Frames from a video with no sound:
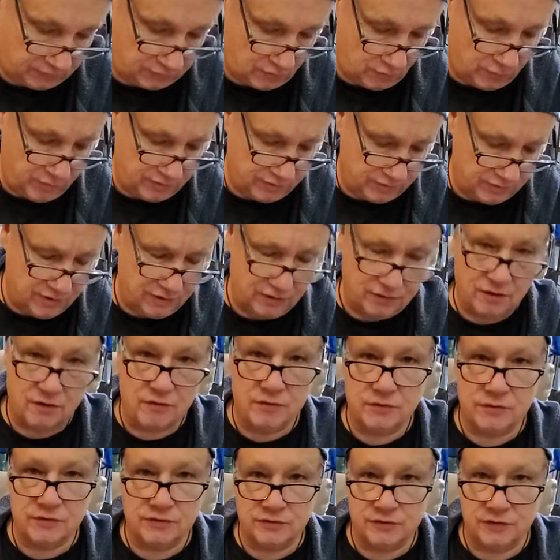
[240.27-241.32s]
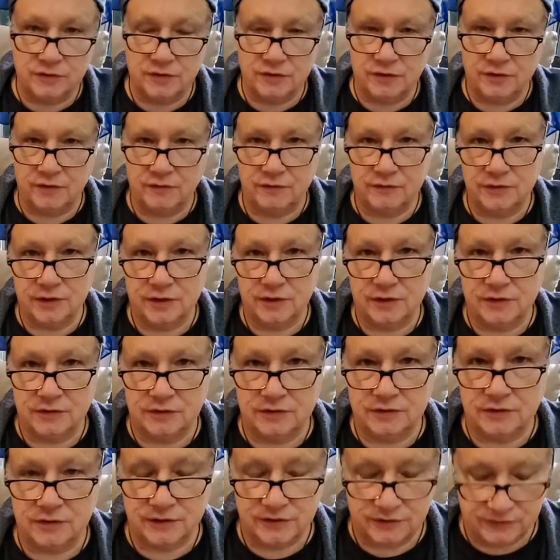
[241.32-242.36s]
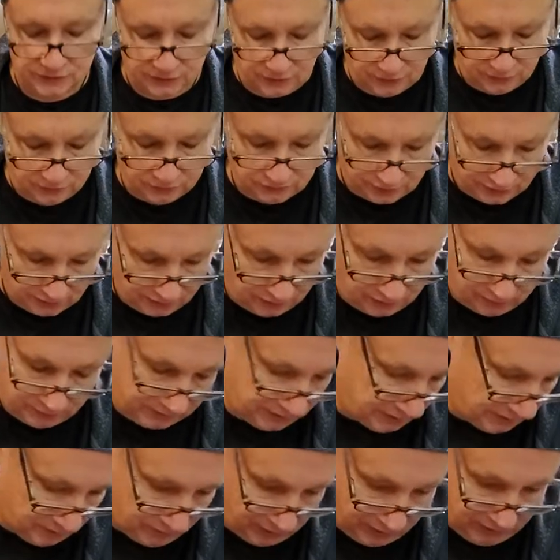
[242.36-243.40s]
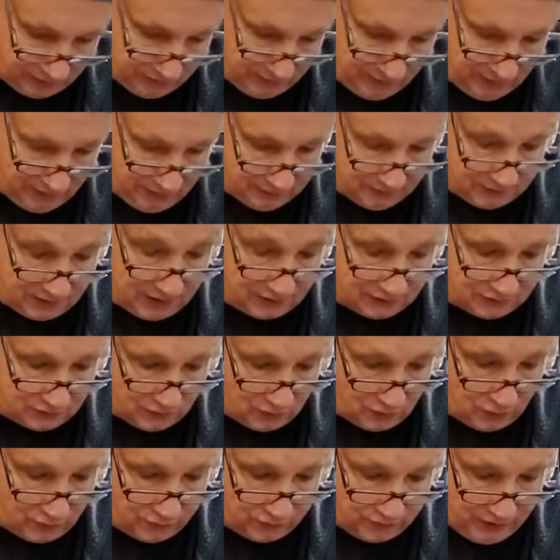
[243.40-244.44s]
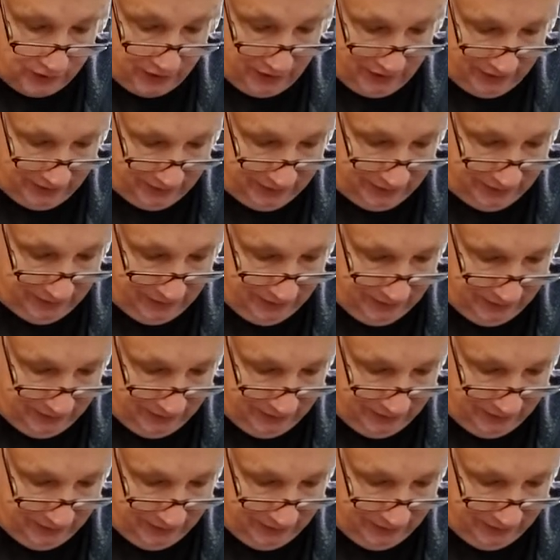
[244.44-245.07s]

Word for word: it's always in another city. I've stayed at a sleazy hotel. Anyway, that's a whole thing.